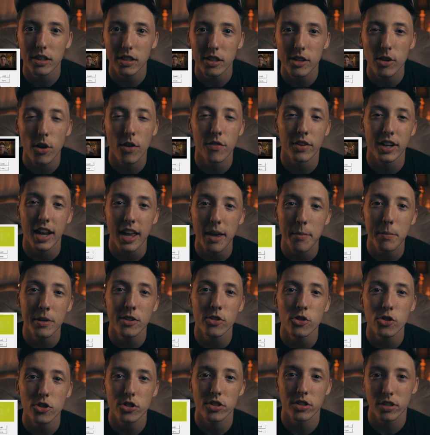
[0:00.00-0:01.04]
you have an
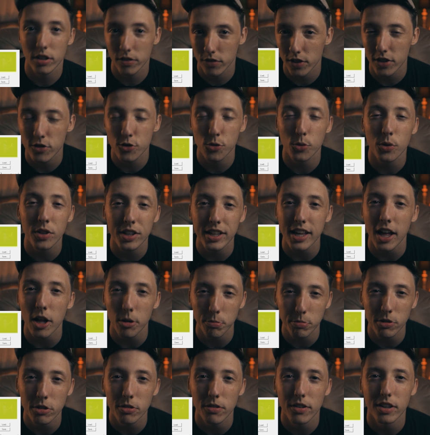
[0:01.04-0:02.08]
image to visually
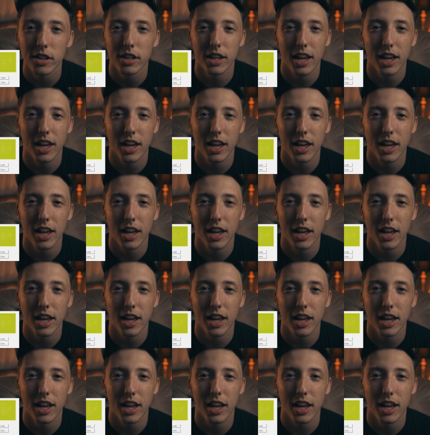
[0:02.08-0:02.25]
help you,